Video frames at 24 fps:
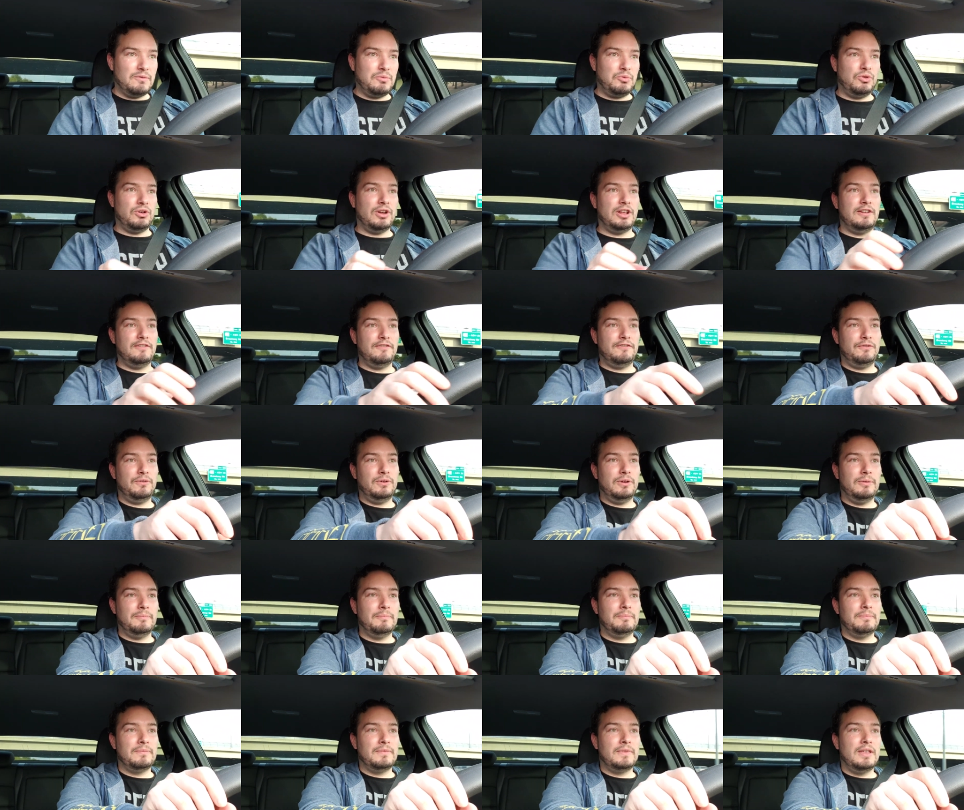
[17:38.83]
him credit for.
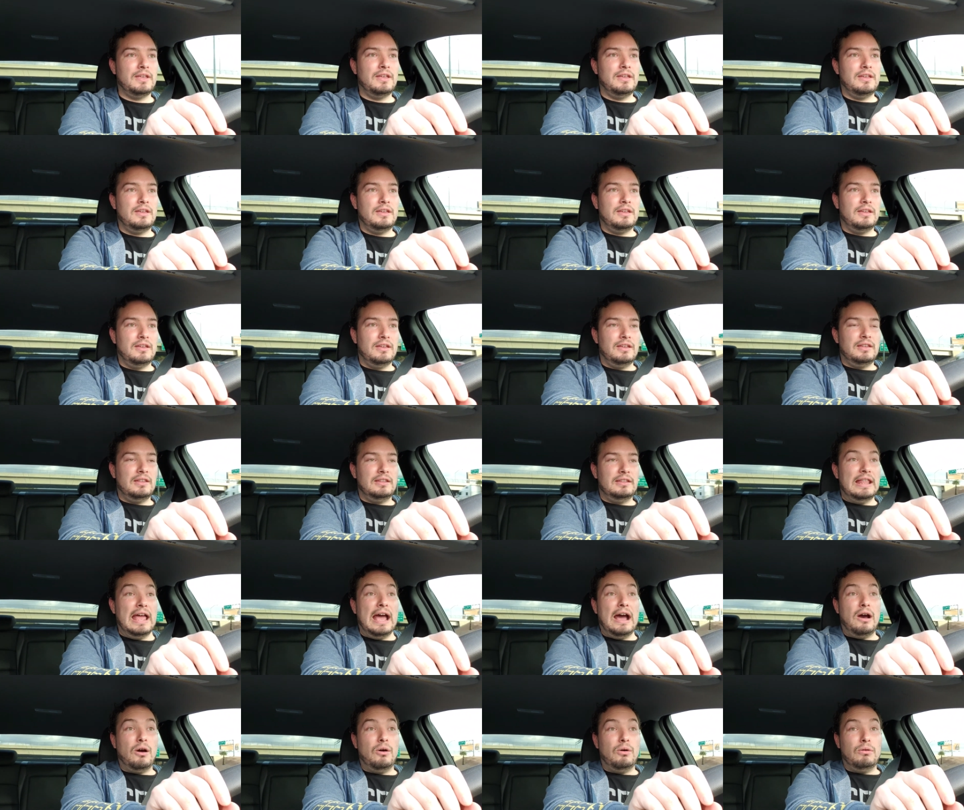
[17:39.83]

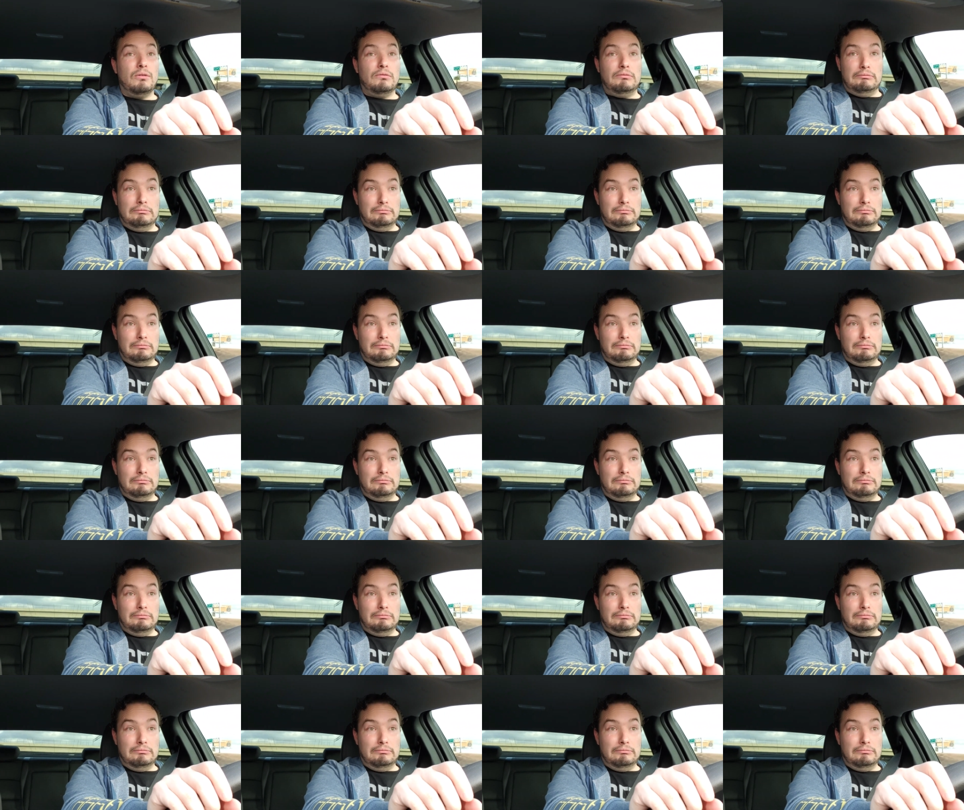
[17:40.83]
Now,